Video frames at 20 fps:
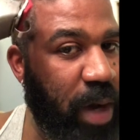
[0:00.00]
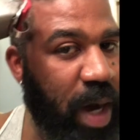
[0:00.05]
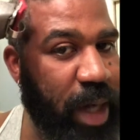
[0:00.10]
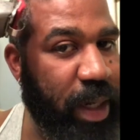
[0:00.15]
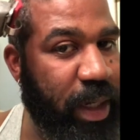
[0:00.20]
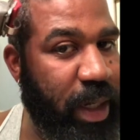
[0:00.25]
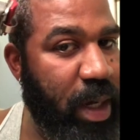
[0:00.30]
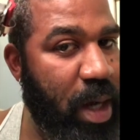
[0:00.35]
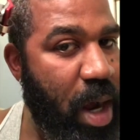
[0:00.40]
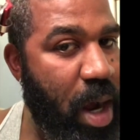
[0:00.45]
I
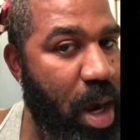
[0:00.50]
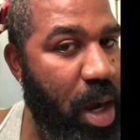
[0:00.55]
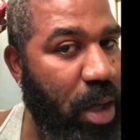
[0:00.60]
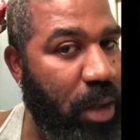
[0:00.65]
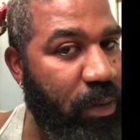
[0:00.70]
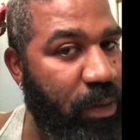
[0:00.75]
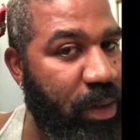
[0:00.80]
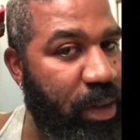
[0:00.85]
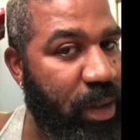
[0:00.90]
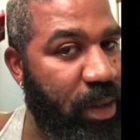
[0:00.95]
get all
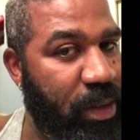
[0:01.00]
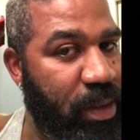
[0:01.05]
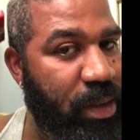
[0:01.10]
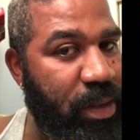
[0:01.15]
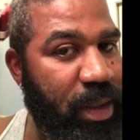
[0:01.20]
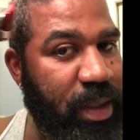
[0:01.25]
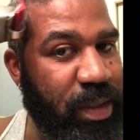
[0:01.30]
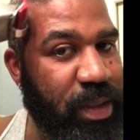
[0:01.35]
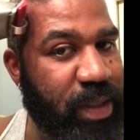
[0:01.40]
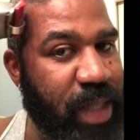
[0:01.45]
this,
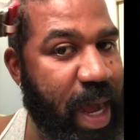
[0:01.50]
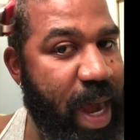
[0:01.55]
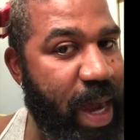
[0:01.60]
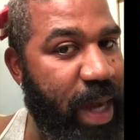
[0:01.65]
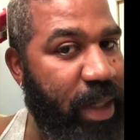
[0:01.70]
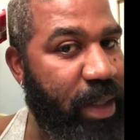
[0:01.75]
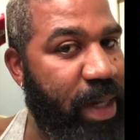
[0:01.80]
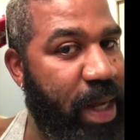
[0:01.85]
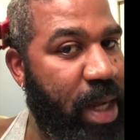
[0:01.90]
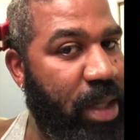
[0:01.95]
the
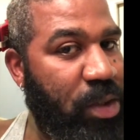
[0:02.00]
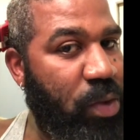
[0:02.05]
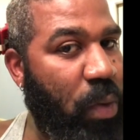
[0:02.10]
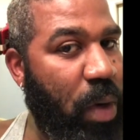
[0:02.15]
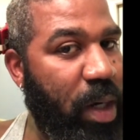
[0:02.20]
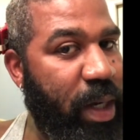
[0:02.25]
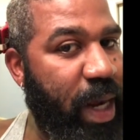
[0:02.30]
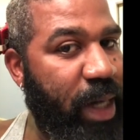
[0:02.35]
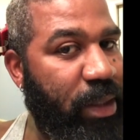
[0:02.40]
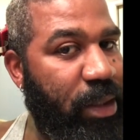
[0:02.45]
side down to where
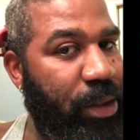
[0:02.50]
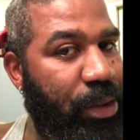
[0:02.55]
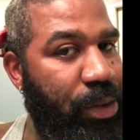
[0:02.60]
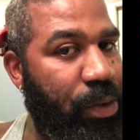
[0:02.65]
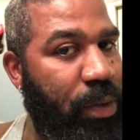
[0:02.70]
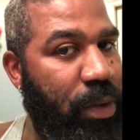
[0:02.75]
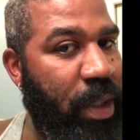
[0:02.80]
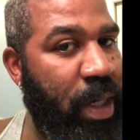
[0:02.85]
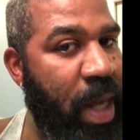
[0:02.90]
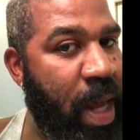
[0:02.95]
I like to
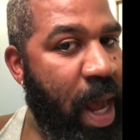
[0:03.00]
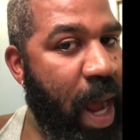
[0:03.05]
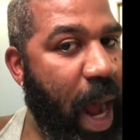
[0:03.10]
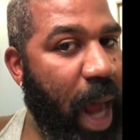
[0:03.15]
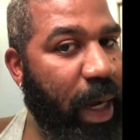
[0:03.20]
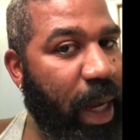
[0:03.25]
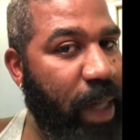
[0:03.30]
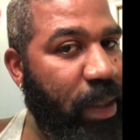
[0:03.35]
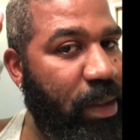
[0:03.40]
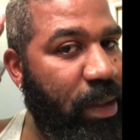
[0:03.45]
do it, I
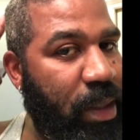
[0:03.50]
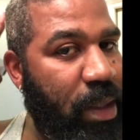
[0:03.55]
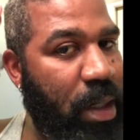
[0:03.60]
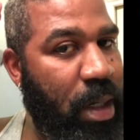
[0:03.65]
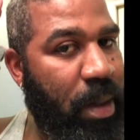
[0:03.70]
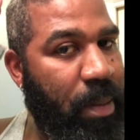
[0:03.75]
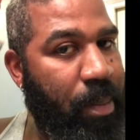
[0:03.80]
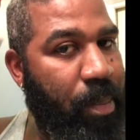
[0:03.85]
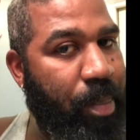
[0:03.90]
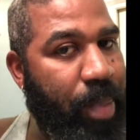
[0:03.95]
like to
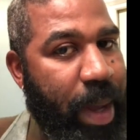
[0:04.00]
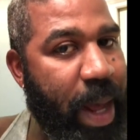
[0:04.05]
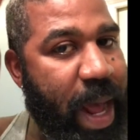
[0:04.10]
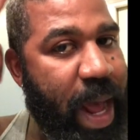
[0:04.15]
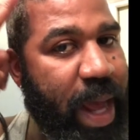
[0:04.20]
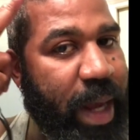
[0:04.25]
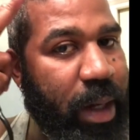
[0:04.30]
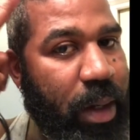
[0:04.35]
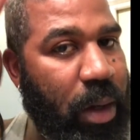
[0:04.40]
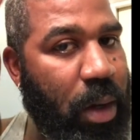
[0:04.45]
come
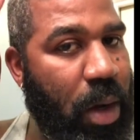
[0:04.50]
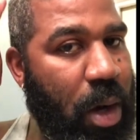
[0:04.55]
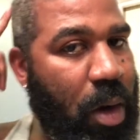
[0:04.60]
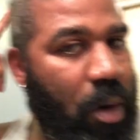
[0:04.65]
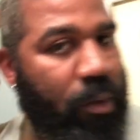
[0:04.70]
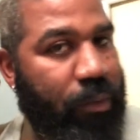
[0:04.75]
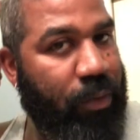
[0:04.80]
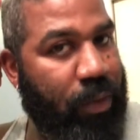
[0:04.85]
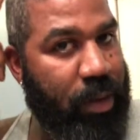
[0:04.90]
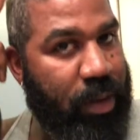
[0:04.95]
back
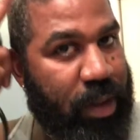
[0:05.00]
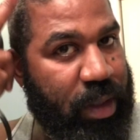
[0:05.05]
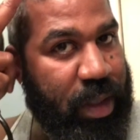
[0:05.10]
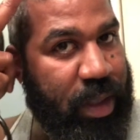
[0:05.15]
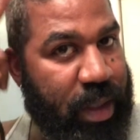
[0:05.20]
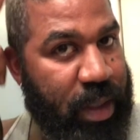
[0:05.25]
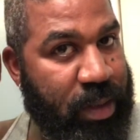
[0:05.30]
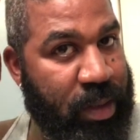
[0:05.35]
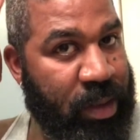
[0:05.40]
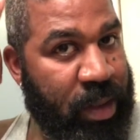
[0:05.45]
over
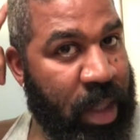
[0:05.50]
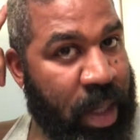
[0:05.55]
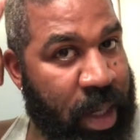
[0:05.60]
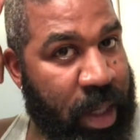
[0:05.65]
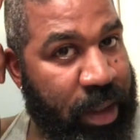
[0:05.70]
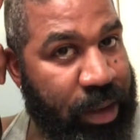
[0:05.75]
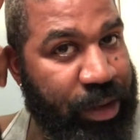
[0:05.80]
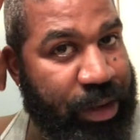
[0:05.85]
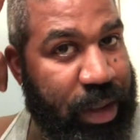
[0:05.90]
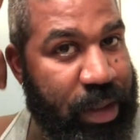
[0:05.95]
this
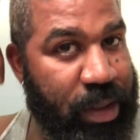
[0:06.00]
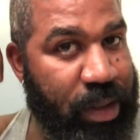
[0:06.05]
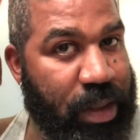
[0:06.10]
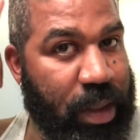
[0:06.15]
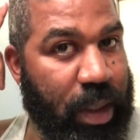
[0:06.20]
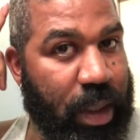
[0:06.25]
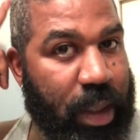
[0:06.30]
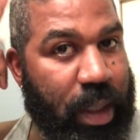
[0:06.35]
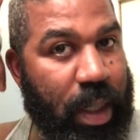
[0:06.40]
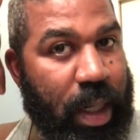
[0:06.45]
just
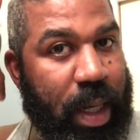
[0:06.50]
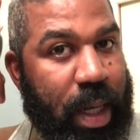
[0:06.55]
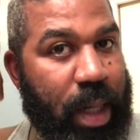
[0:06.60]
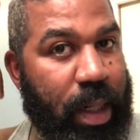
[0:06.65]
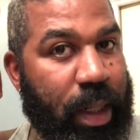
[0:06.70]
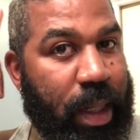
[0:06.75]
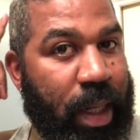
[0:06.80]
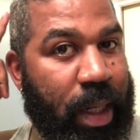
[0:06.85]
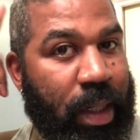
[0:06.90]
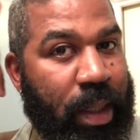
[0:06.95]
to cut
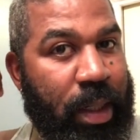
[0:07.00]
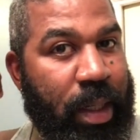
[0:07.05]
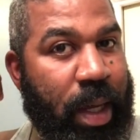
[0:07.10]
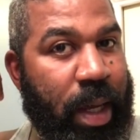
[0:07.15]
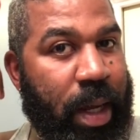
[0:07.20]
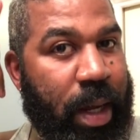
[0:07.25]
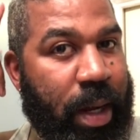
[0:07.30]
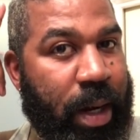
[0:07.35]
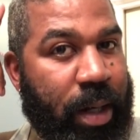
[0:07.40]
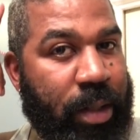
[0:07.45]
any
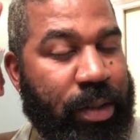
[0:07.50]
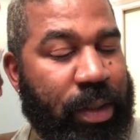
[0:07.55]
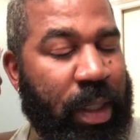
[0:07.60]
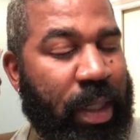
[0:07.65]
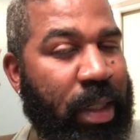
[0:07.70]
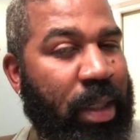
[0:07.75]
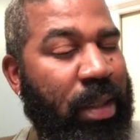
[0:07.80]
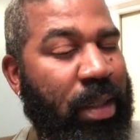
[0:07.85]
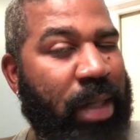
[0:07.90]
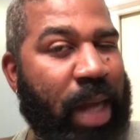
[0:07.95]
hairs,
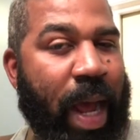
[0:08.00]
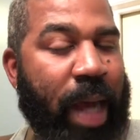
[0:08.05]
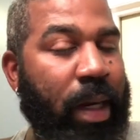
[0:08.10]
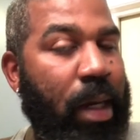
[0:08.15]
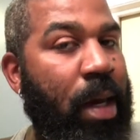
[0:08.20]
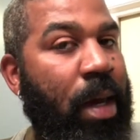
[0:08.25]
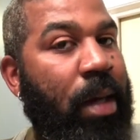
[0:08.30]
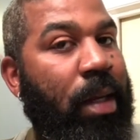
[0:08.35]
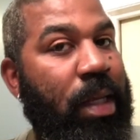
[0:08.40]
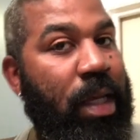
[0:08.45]
any like
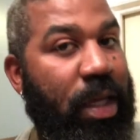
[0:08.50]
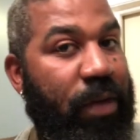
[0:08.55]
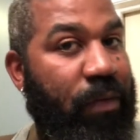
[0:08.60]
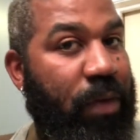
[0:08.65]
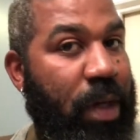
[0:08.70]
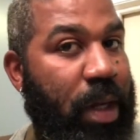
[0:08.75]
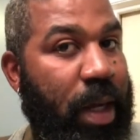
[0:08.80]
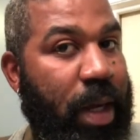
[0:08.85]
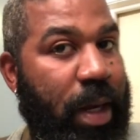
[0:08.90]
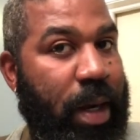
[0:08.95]

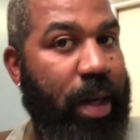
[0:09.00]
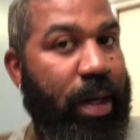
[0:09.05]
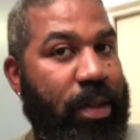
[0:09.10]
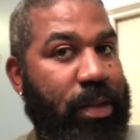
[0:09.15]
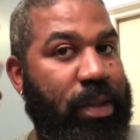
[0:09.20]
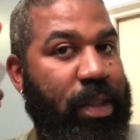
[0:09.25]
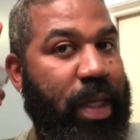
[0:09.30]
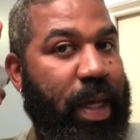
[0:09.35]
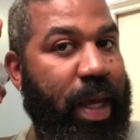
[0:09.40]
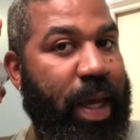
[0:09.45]
uneven hairs
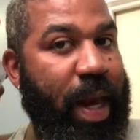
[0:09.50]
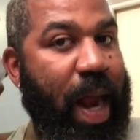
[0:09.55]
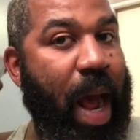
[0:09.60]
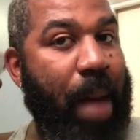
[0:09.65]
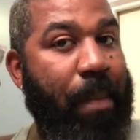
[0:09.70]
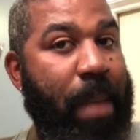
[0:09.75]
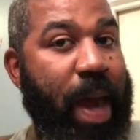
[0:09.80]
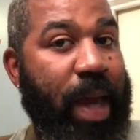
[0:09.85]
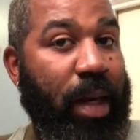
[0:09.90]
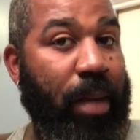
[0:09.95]
that I
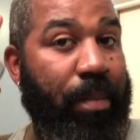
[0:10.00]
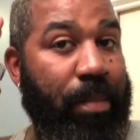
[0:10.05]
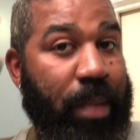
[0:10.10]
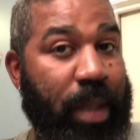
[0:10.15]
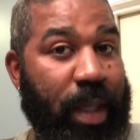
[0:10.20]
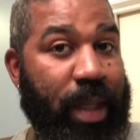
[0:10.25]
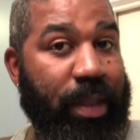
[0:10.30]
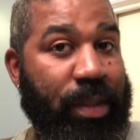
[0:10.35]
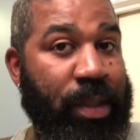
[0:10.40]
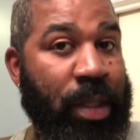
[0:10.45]
might have
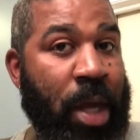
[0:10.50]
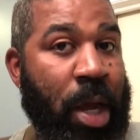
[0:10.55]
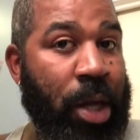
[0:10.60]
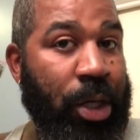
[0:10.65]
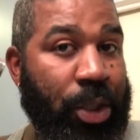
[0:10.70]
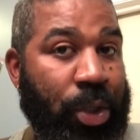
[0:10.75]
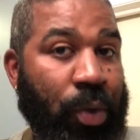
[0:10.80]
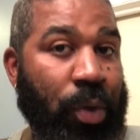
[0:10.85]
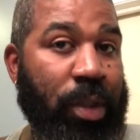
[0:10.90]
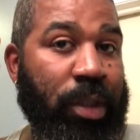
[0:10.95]
missed
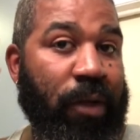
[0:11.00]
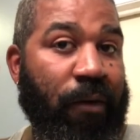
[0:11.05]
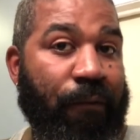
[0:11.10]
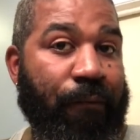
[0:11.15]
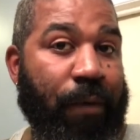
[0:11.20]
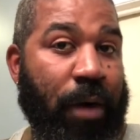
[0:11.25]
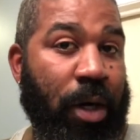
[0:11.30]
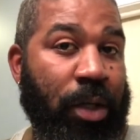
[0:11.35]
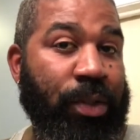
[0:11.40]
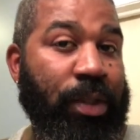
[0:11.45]
during the
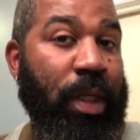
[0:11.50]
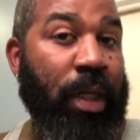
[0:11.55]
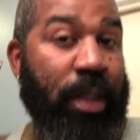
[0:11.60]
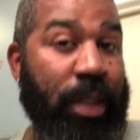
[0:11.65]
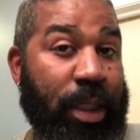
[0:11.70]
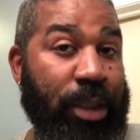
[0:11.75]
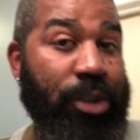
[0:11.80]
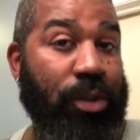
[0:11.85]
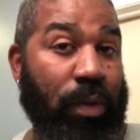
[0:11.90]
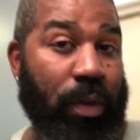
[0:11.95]
first
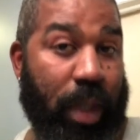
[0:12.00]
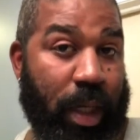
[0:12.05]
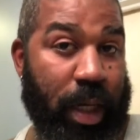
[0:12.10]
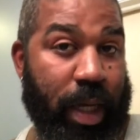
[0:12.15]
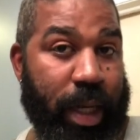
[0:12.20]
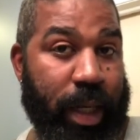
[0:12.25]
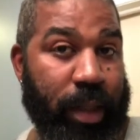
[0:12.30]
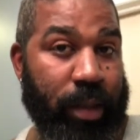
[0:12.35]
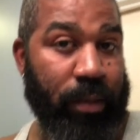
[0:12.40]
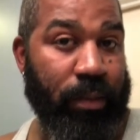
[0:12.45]
initial
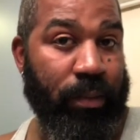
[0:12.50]
cut.